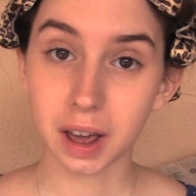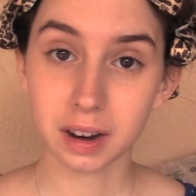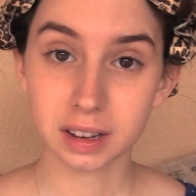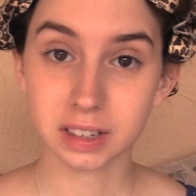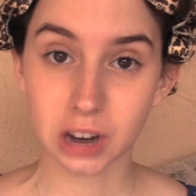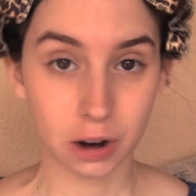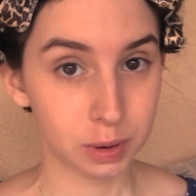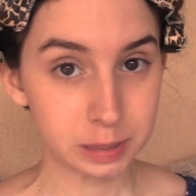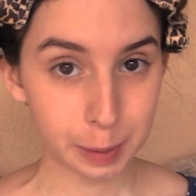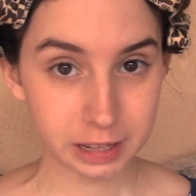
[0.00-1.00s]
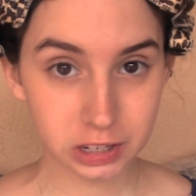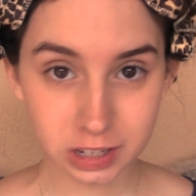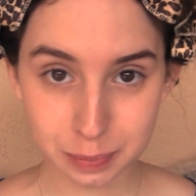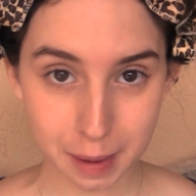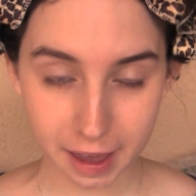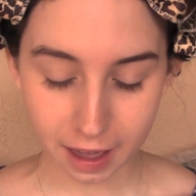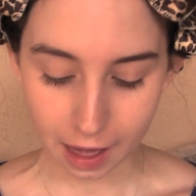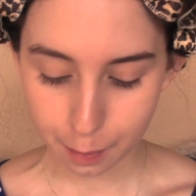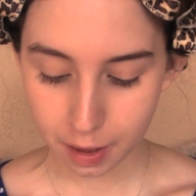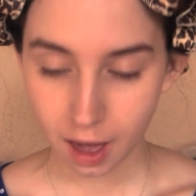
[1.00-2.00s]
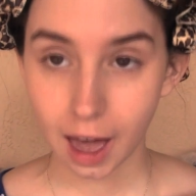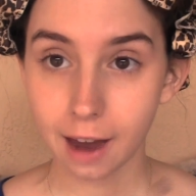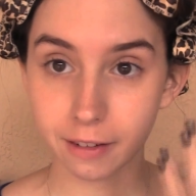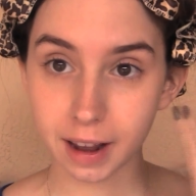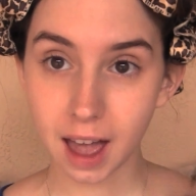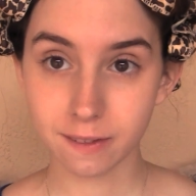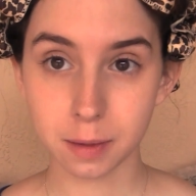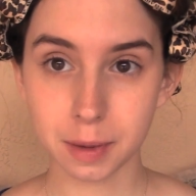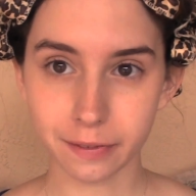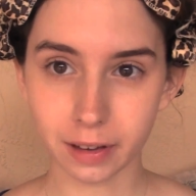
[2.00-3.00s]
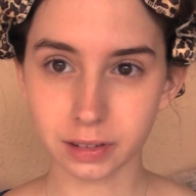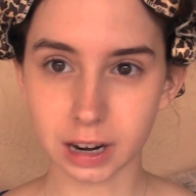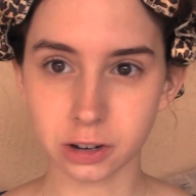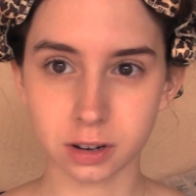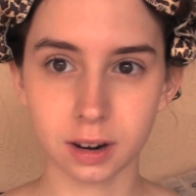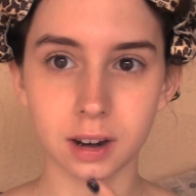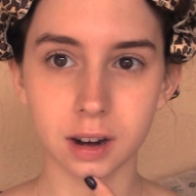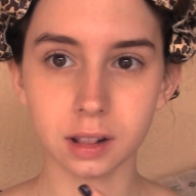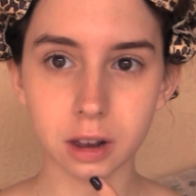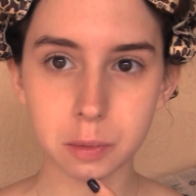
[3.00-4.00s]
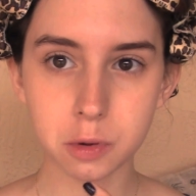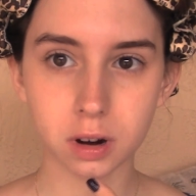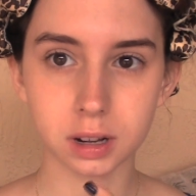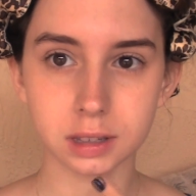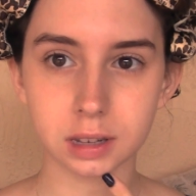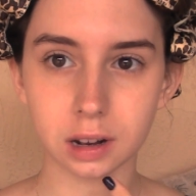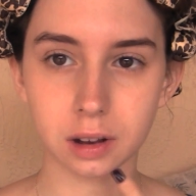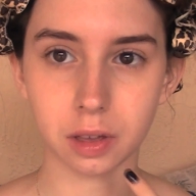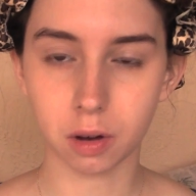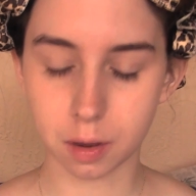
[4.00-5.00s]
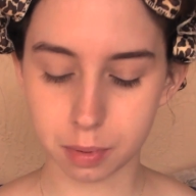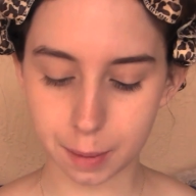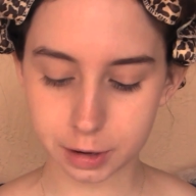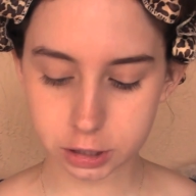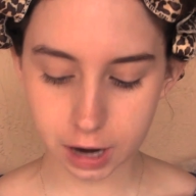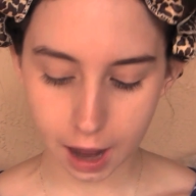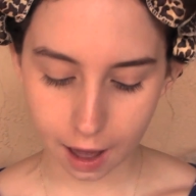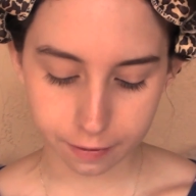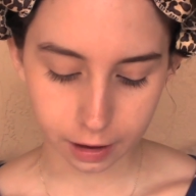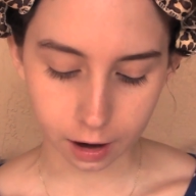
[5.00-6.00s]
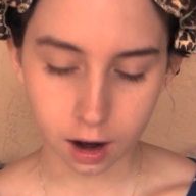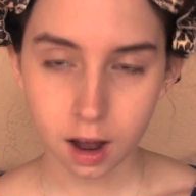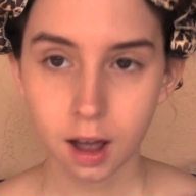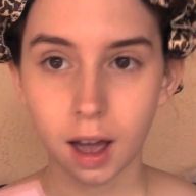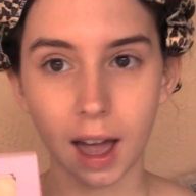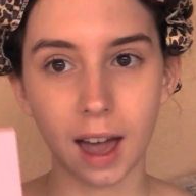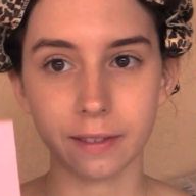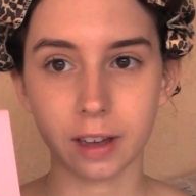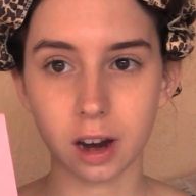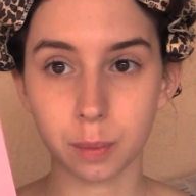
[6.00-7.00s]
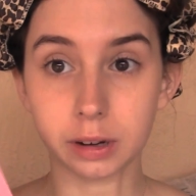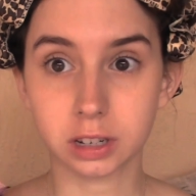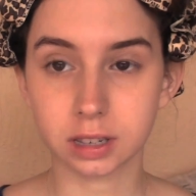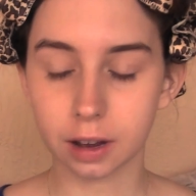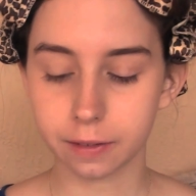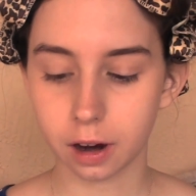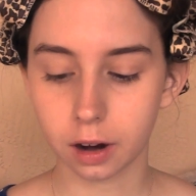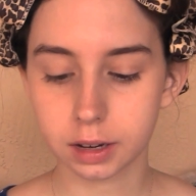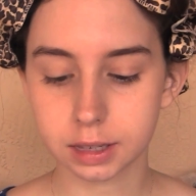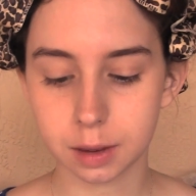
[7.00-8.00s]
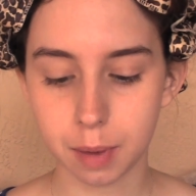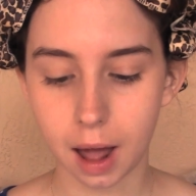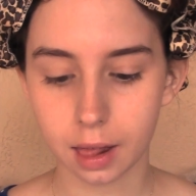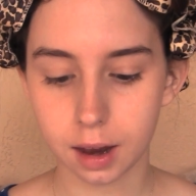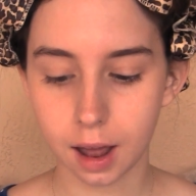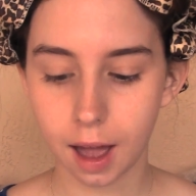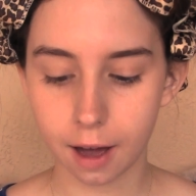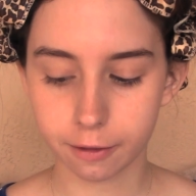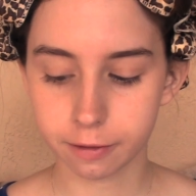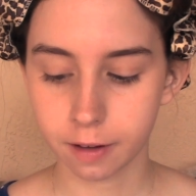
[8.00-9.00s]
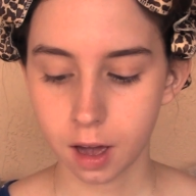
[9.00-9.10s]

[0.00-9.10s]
now to start with Spencer's makeup, I already have on my foundation. I need a little more concealer though on a blemish that I have here. I have here a bunch of stuff here on a Z palette. I have